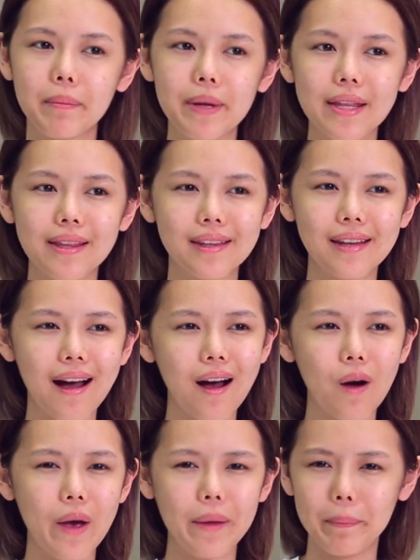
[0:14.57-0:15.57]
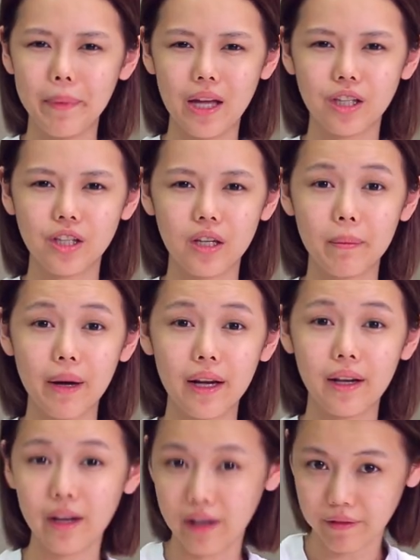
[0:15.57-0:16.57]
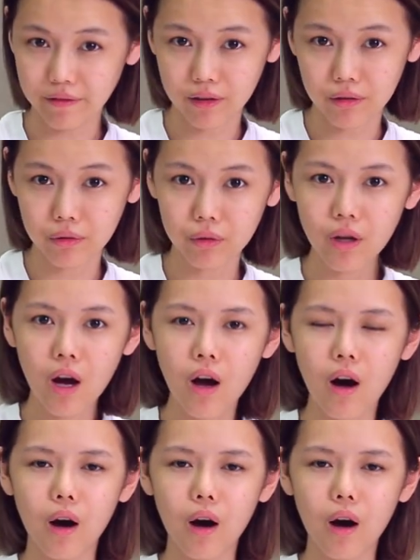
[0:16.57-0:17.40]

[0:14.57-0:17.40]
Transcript: a bit dull and patchy by late afternoon